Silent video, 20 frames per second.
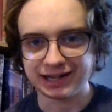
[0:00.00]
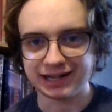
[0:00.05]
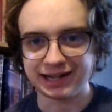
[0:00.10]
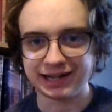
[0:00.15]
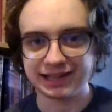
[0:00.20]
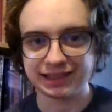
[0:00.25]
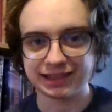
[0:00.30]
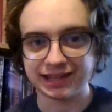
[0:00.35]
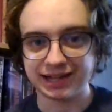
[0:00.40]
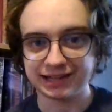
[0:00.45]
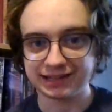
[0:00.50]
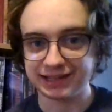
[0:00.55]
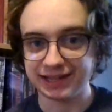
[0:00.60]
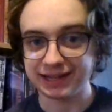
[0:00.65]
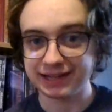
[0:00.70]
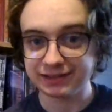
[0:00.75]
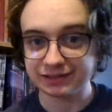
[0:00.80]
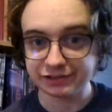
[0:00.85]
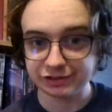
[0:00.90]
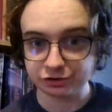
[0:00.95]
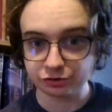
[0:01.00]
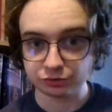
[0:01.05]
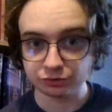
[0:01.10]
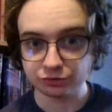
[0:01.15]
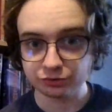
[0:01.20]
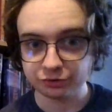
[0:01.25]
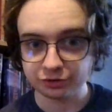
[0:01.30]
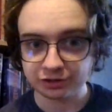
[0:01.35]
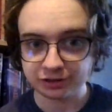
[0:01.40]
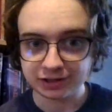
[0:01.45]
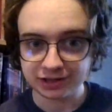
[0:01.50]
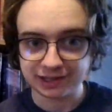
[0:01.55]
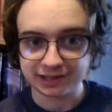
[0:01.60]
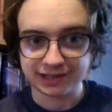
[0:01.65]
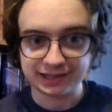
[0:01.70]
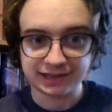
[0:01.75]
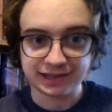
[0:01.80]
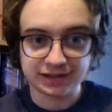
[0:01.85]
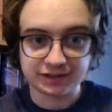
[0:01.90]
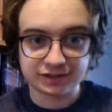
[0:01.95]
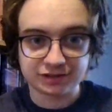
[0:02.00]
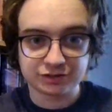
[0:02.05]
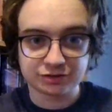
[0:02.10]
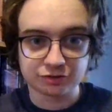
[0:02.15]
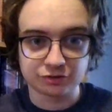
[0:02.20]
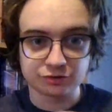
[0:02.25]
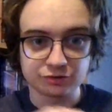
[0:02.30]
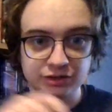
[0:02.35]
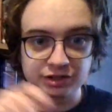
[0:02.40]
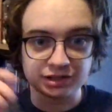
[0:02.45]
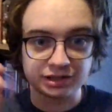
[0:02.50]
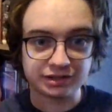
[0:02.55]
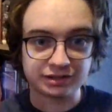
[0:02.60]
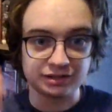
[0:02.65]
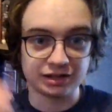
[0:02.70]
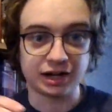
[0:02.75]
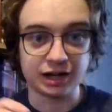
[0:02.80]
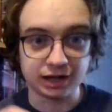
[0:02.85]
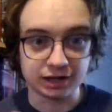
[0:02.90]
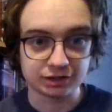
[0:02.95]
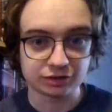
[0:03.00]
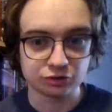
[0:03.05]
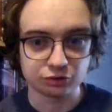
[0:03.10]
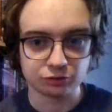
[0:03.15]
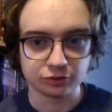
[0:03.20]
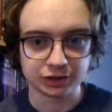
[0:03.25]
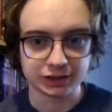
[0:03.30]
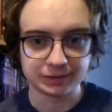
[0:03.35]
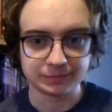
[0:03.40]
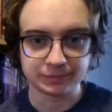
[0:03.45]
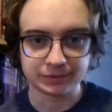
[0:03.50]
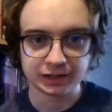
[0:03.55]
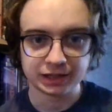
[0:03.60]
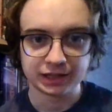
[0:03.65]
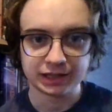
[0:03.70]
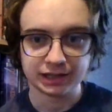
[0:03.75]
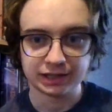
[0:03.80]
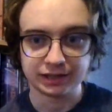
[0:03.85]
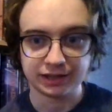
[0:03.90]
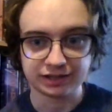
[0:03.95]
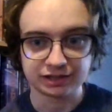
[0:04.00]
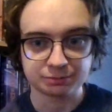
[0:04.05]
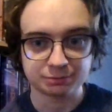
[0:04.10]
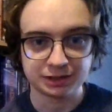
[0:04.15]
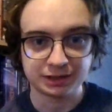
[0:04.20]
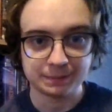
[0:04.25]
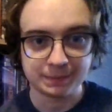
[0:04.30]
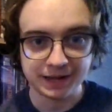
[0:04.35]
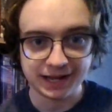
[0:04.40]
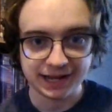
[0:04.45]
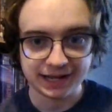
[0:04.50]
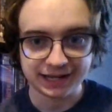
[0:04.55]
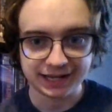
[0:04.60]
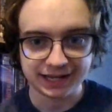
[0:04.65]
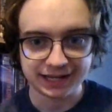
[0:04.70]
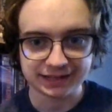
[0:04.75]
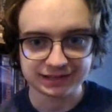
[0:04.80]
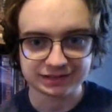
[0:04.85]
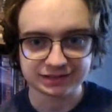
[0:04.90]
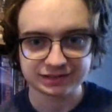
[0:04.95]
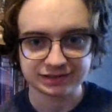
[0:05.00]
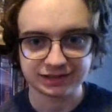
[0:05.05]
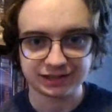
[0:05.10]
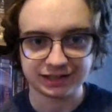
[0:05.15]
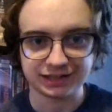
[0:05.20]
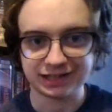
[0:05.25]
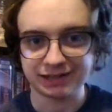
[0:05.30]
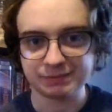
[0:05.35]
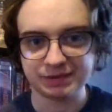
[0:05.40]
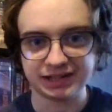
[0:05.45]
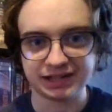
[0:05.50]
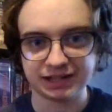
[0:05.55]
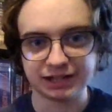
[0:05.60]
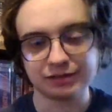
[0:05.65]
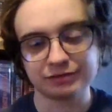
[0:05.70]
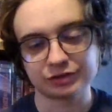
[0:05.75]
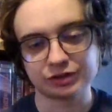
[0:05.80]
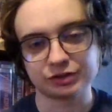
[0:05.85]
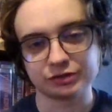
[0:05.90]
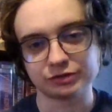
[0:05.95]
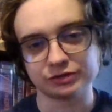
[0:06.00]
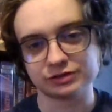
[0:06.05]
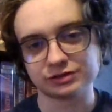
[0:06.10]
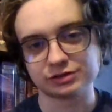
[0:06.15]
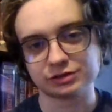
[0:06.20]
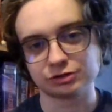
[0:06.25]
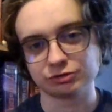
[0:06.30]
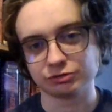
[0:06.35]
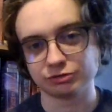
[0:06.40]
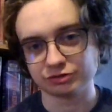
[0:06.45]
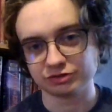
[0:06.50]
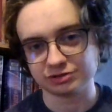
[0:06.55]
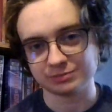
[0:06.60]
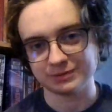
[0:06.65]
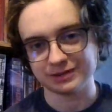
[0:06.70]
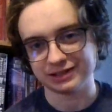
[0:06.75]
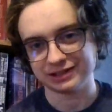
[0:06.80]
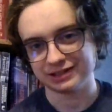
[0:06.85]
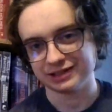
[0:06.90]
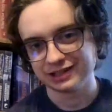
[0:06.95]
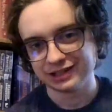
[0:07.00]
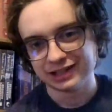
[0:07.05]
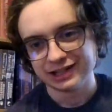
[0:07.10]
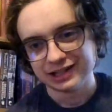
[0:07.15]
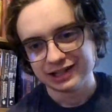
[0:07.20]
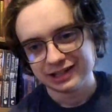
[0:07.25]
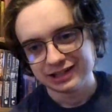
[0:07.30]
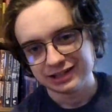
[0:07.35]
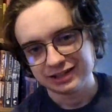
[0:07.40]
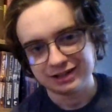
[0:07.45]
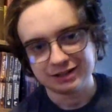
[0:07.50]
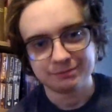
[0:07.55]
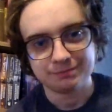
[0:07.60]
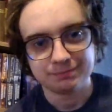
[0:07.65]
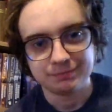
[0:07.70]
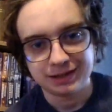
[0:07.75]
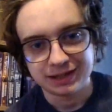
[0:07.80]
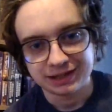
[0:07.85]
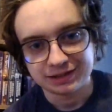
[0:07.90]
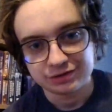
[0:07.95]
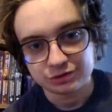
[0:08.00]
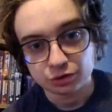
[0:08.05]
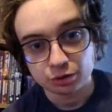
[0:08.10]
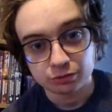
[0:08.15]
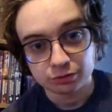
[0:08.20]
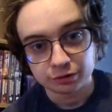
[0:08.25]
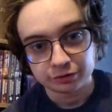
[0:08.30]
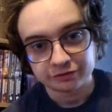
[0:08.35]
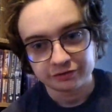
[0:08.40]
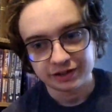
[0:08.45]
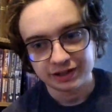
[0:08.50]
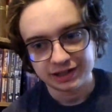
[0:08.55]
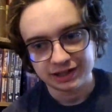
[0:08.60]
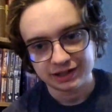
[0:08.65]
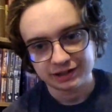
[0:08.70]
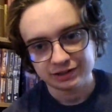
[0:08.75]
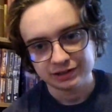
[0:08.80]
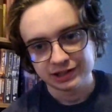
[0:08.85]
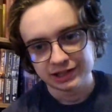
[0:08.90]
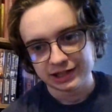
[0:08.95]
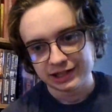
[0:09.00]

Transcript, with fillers: I, I like his sword. I like that his sword could talk to him. That's pretty badass. I, I mean, I love a good swordsman, um, being a Zoro fan.